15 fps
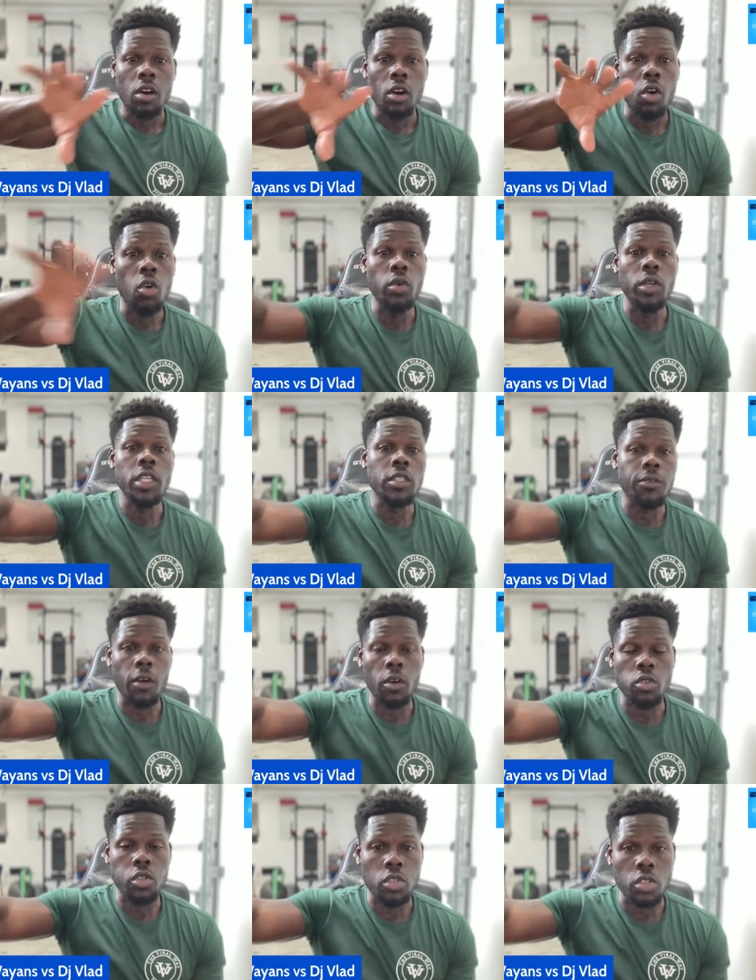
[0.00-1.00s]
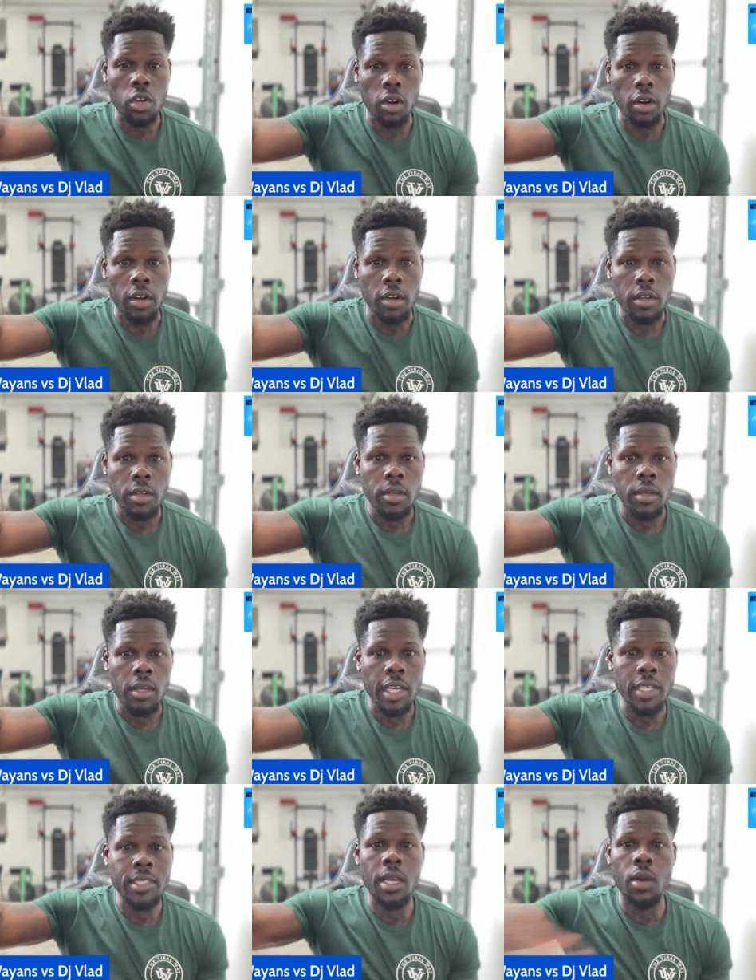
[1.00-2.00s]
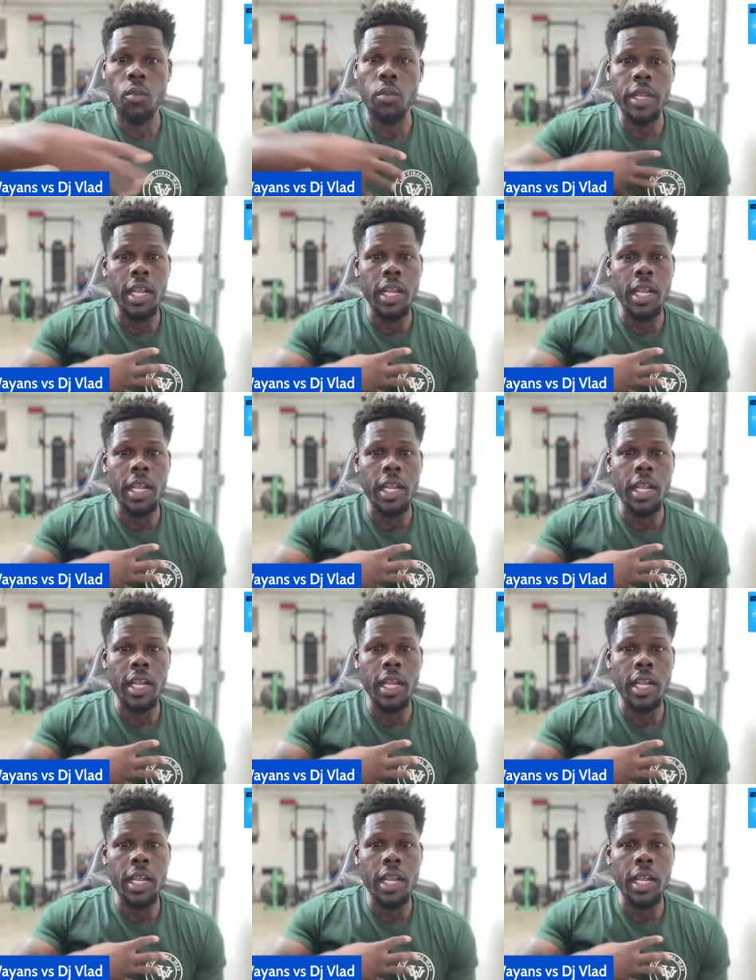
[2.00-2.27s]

who these vultures are, except we